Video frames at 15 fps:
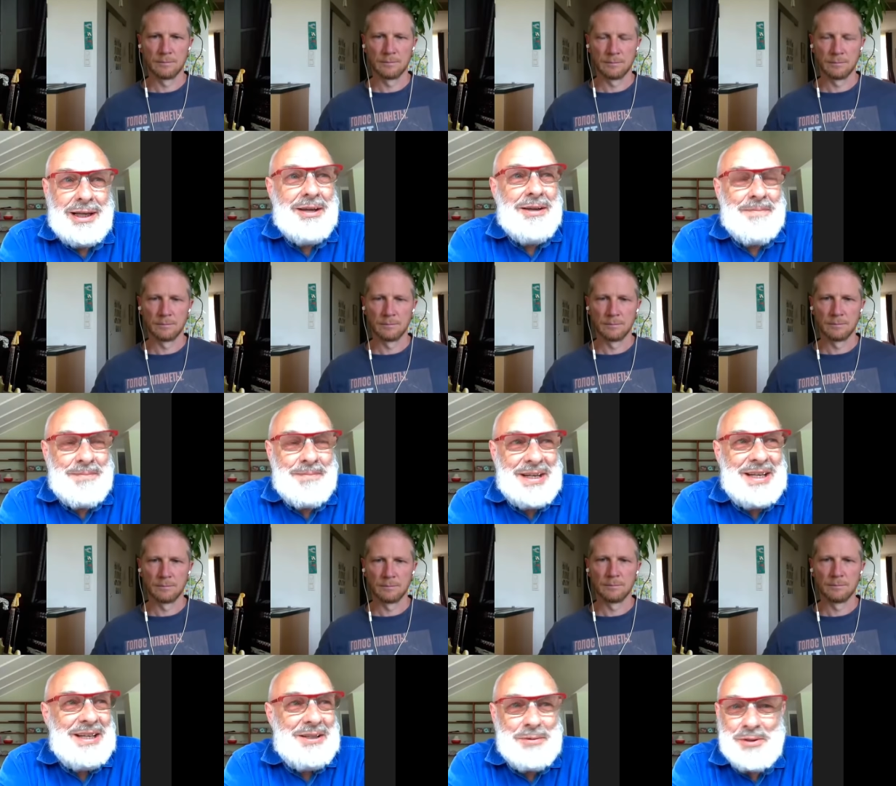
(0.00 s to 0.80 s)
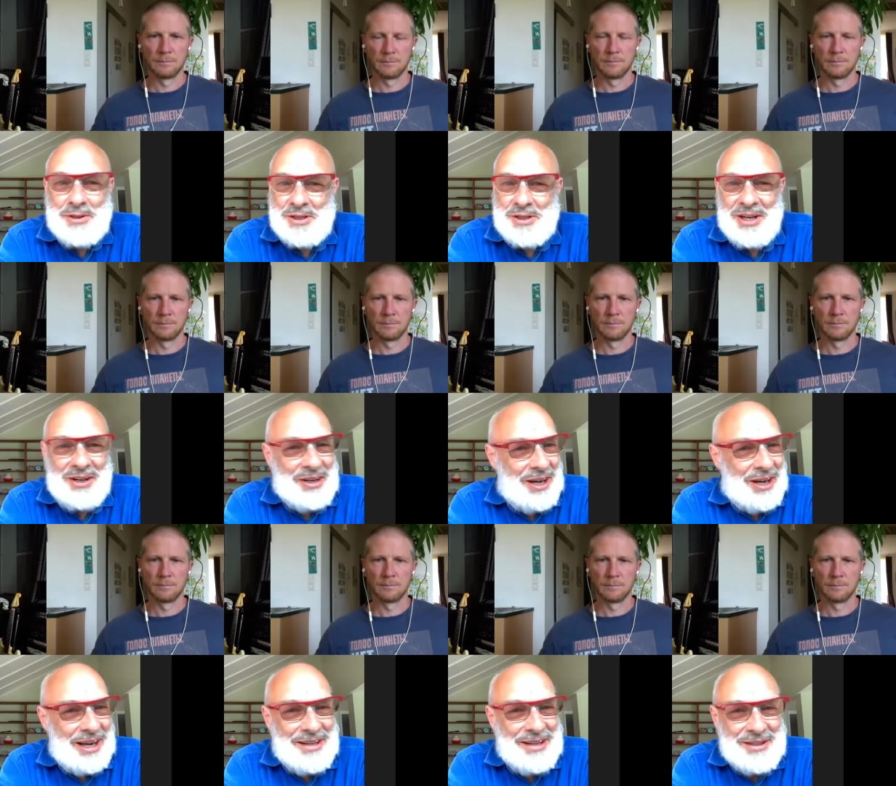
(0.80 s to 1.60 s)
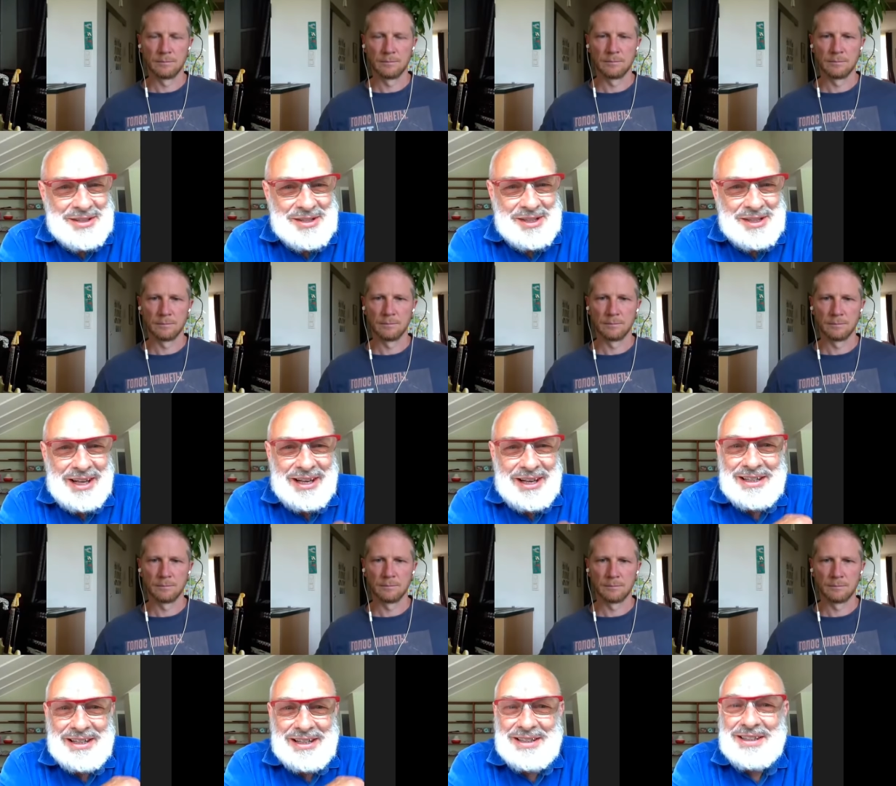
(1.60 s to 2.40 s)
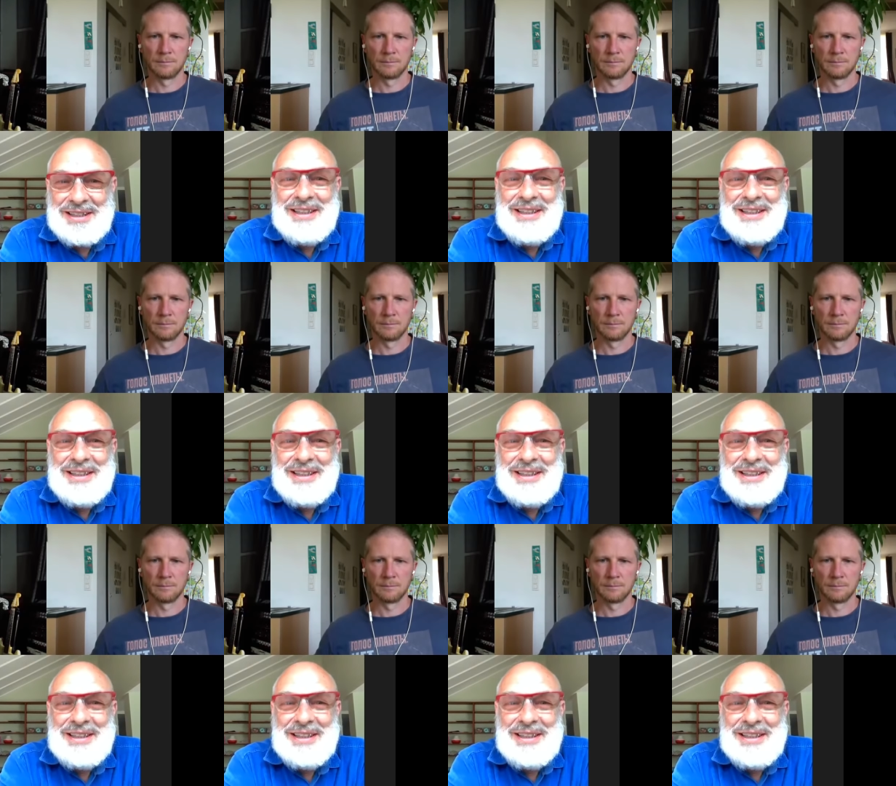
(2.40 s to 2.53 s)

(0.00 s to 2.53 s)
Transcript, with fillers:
Speaker 1: can be used on either side.